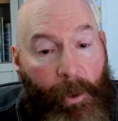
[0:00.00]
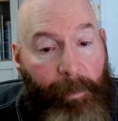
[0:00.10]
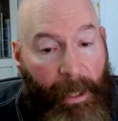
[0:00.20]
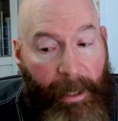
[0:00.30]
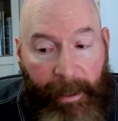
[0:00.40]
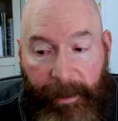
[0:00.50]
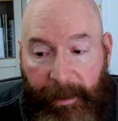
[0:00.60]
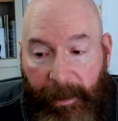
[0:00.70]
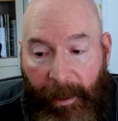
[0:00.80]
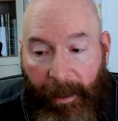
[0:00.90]

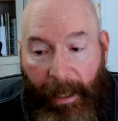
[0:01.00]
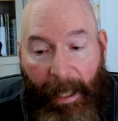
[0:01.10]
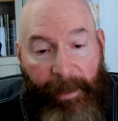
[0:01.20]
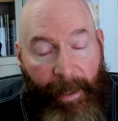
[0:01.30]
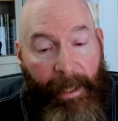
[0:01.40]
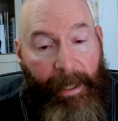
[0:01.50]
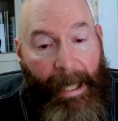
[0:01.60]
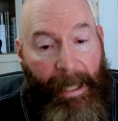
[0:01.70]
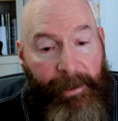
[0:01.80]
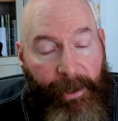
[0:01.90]
planets, and then
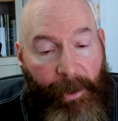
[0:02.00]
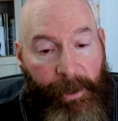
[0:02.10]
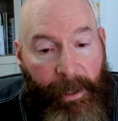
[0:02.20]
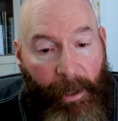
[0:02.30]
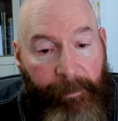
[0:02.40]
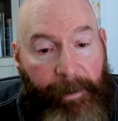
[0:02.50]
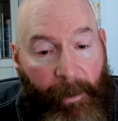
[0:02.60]
ask yourself,